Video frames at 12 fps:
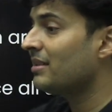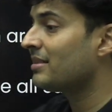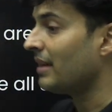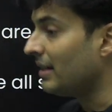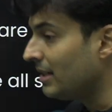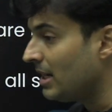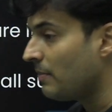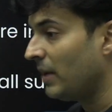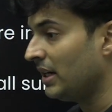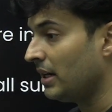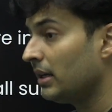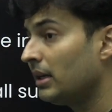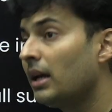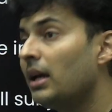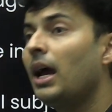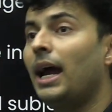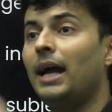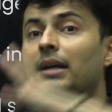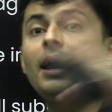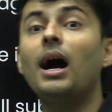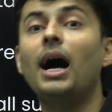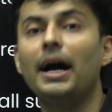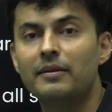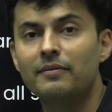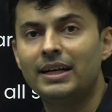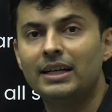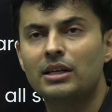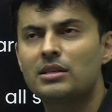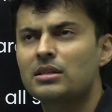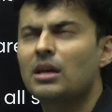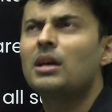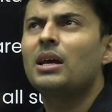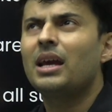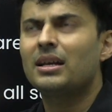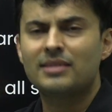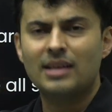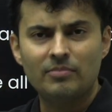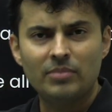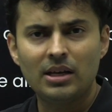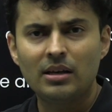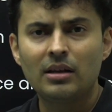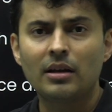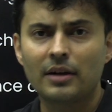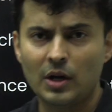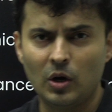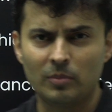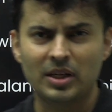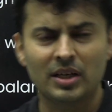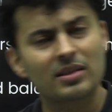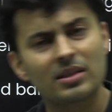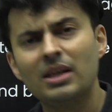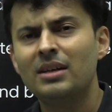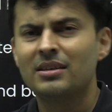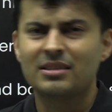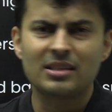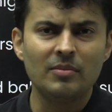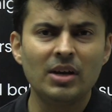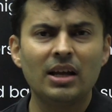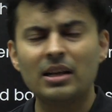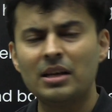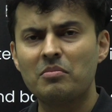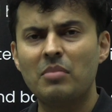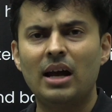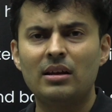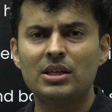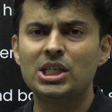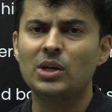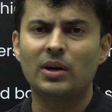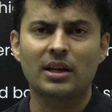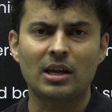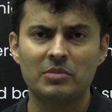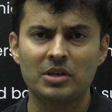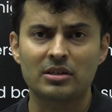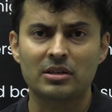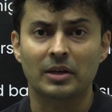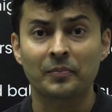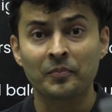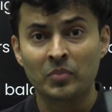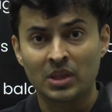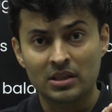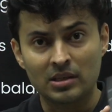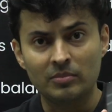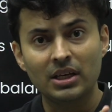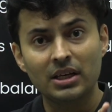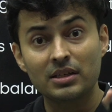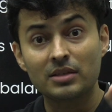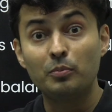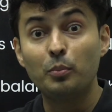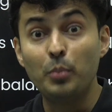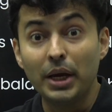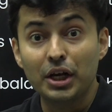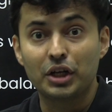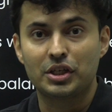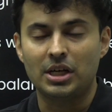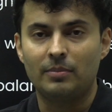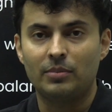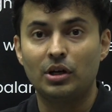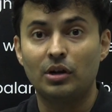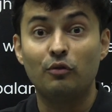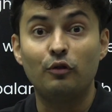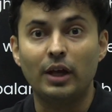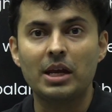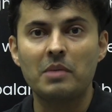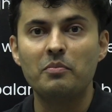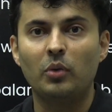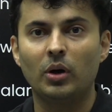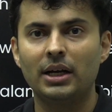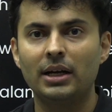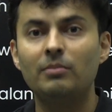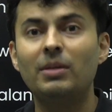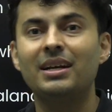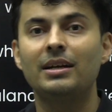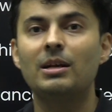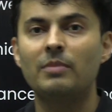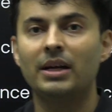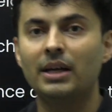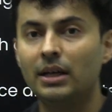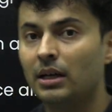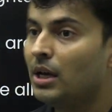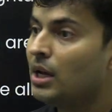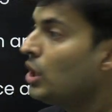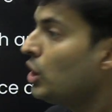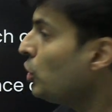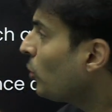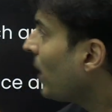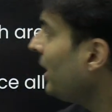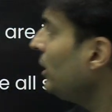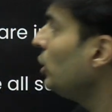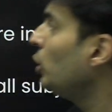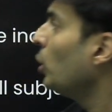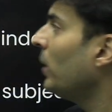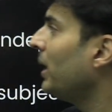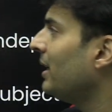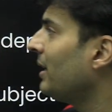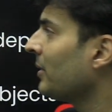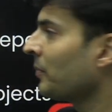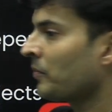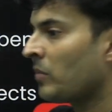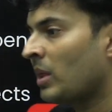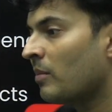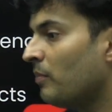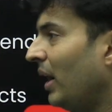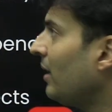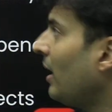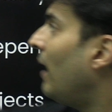is independent and high weightage, example, ray optics. Similarly, in biology or chemistry, something is big chapter, very important, but independent. You can do it, but